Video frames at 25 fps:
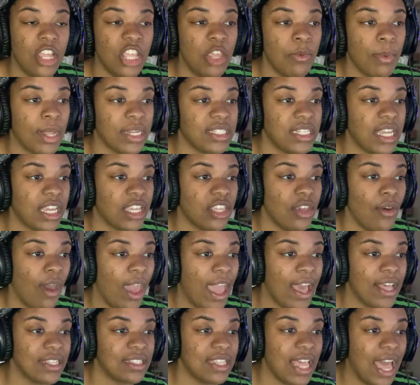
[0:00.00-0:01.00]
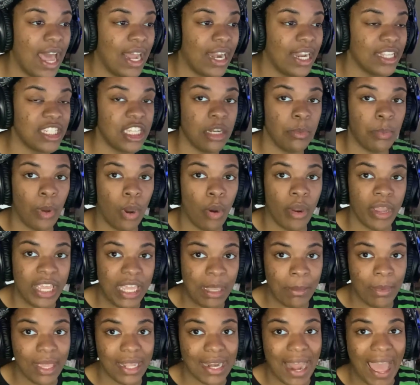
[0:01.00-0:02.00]
You better take your ass down into the
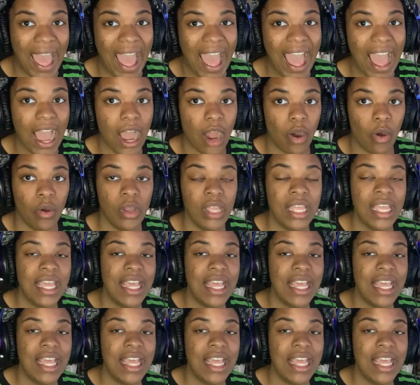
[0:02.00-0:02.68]
Bohemian Isle,